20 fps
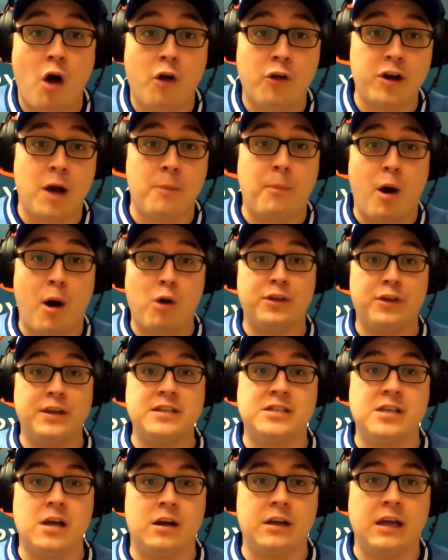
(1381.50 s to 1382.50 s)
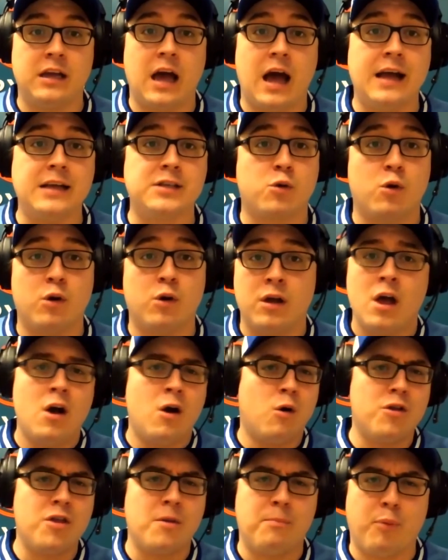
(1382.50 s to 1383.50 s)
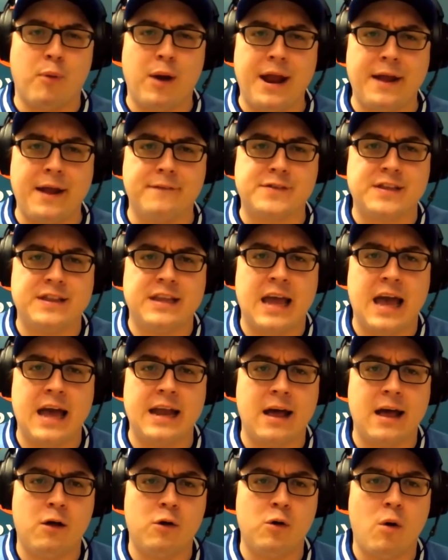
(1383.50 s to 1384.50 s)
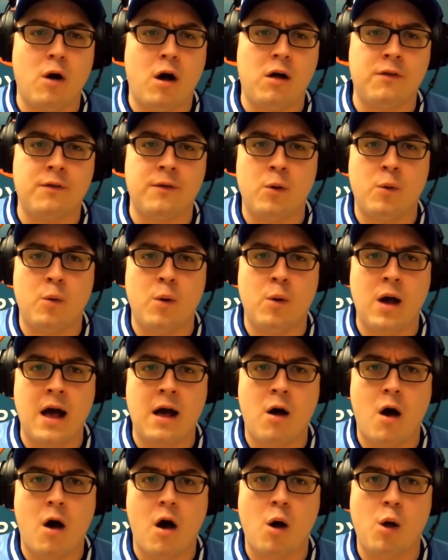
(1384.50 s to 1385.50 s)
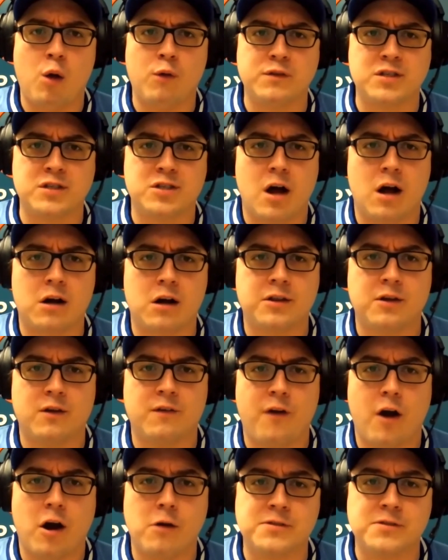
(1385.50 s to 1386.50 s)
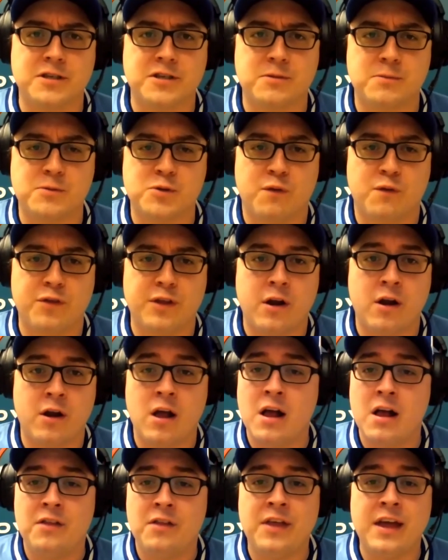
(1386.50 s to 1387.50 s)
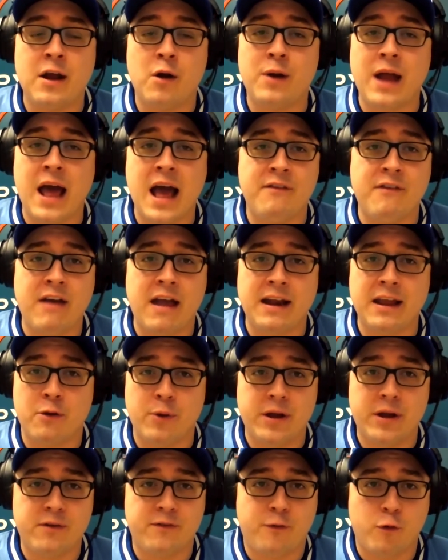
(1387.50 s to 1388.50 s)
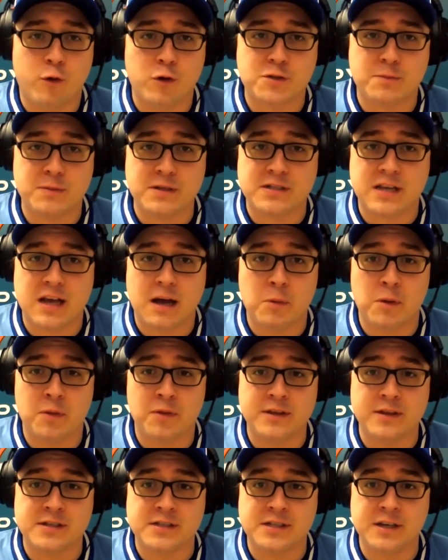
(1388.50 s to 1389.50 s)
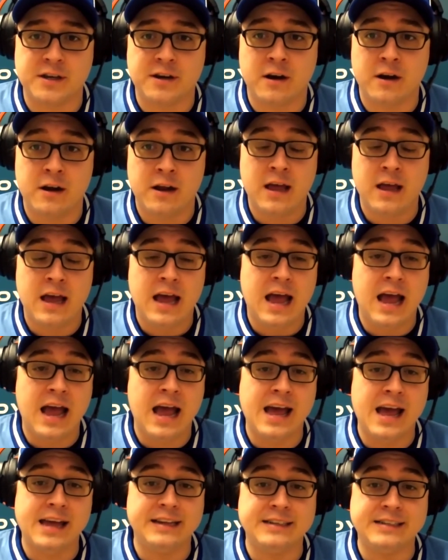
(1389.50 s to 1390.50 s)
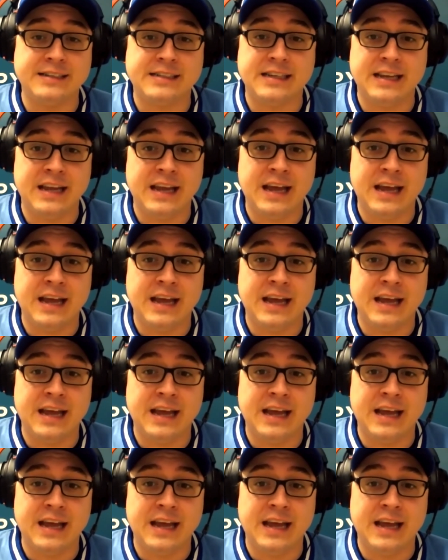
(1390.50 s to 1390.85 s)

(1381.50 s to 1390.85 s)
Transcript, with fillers: calling up all these young guys, or or the Braves and the N L who all who all stocked their farm systems over the year. They don't have any reinforcements coming this year. And